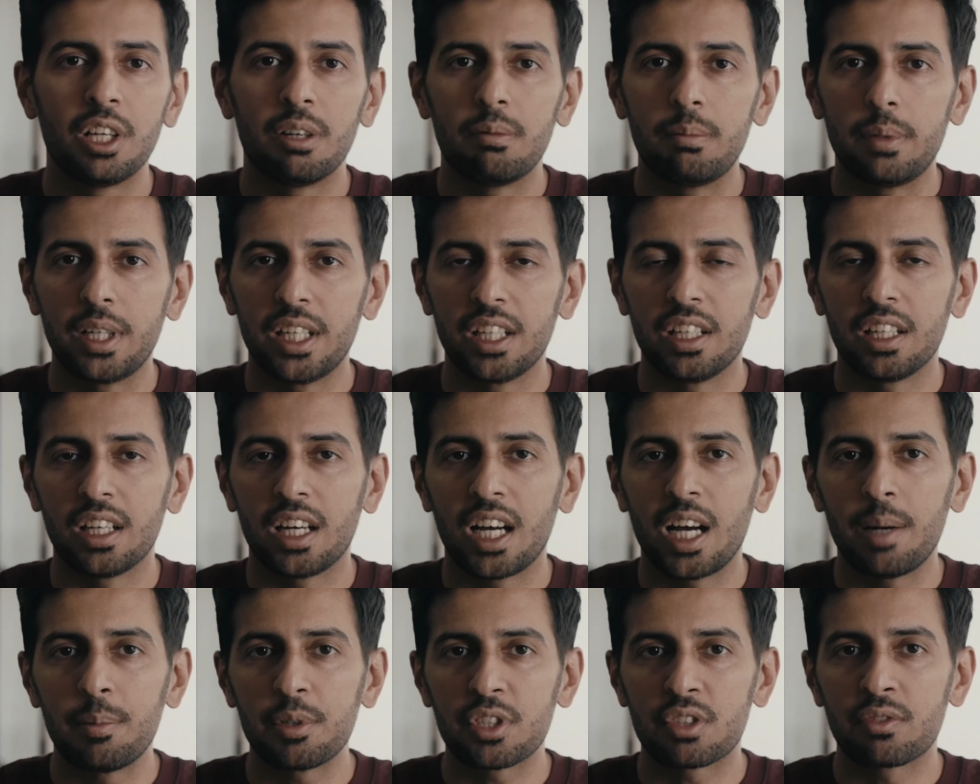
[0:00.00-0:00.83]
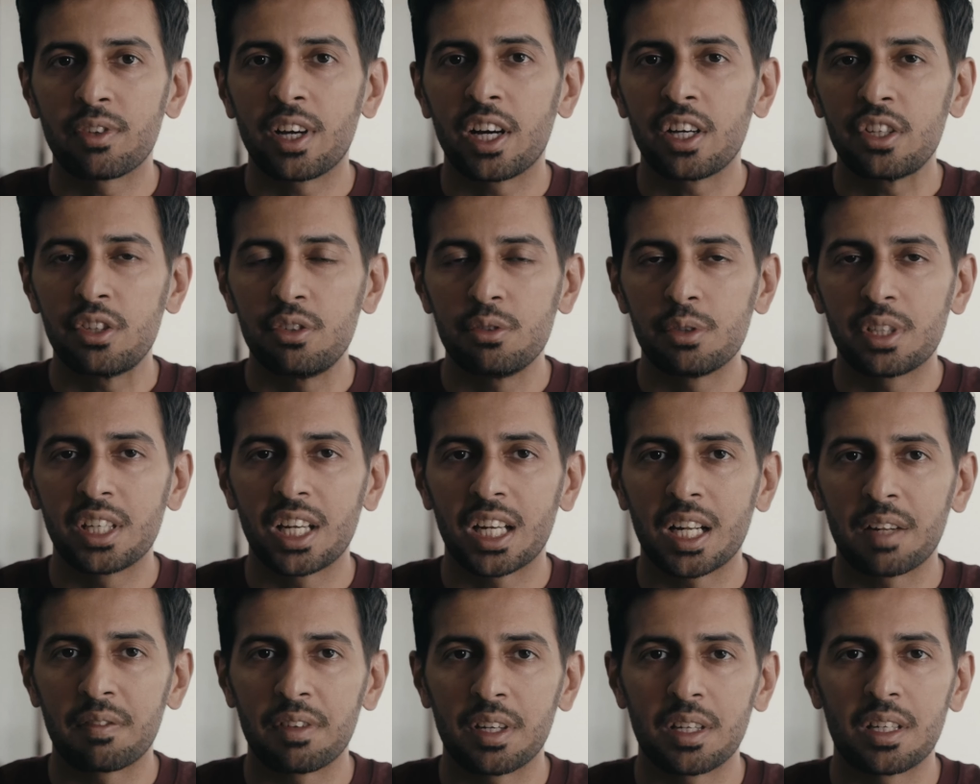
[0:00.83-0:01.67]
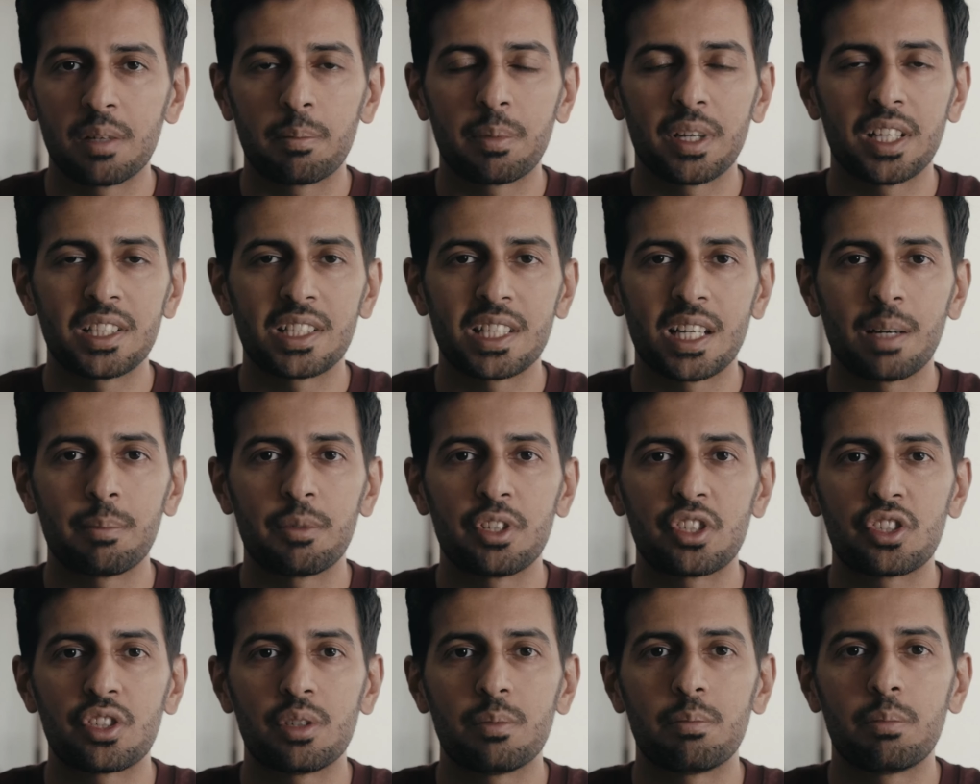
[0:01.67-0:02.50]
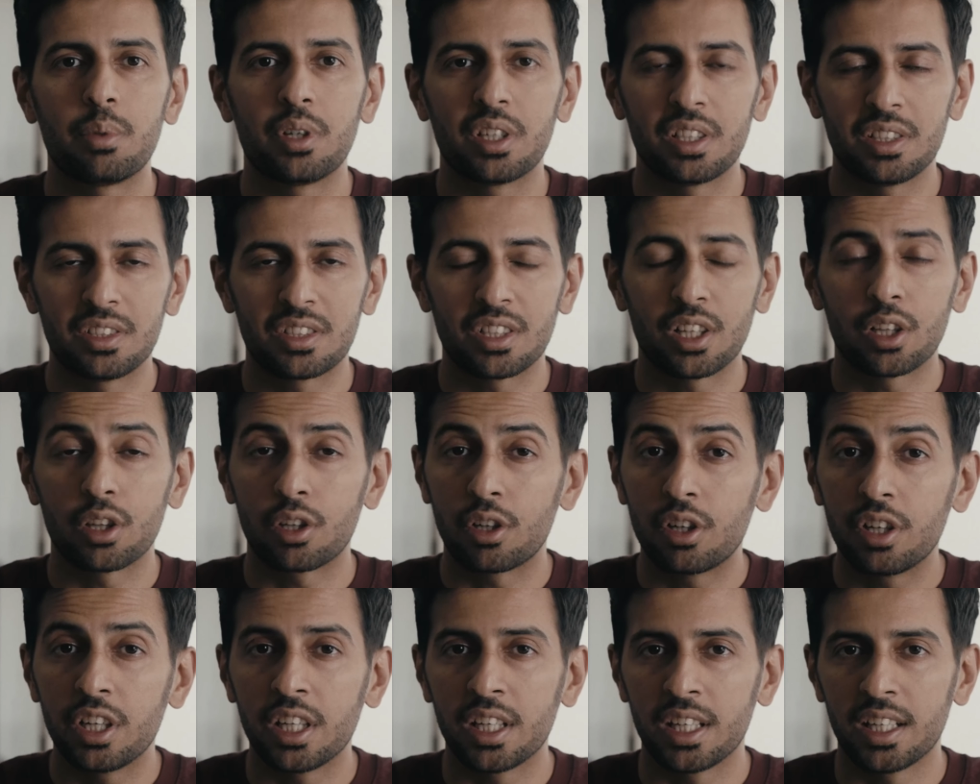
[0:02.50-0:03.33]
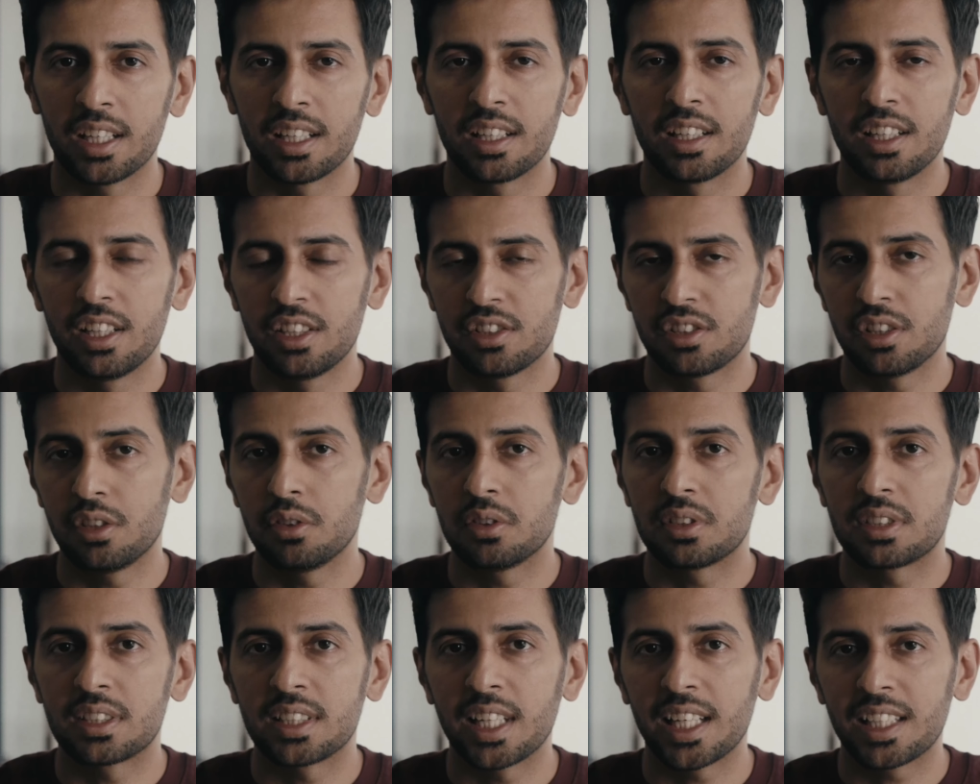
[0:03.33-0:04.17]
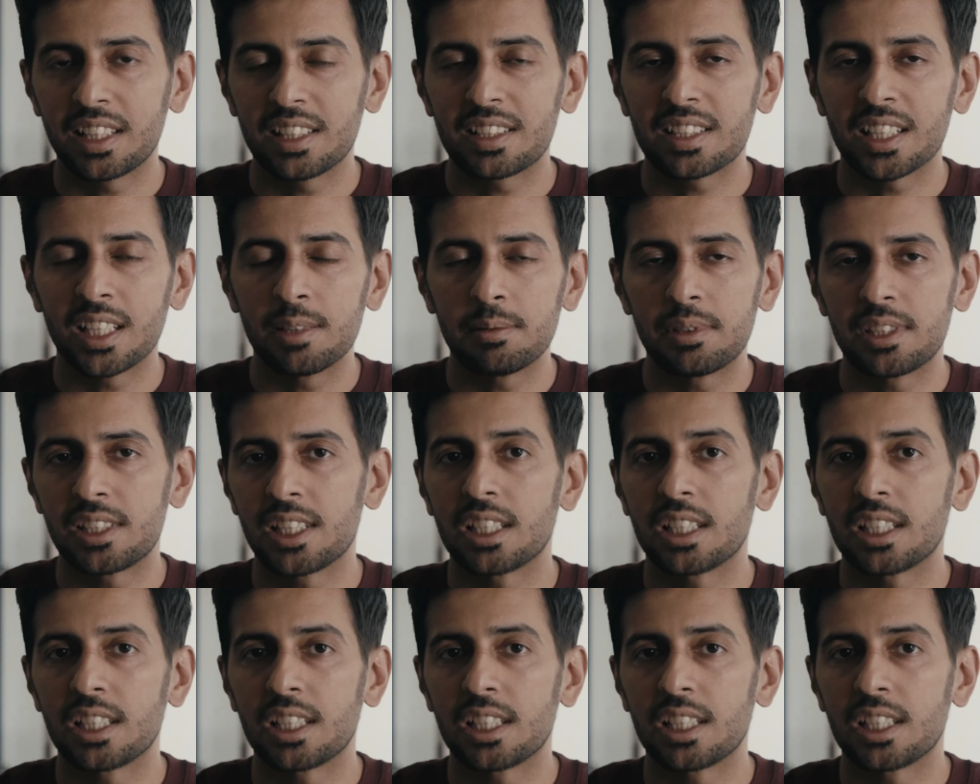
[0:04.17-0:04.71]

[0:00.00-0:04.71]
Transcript: But how much value you get out of it depends how much you put into learning it. So take the time to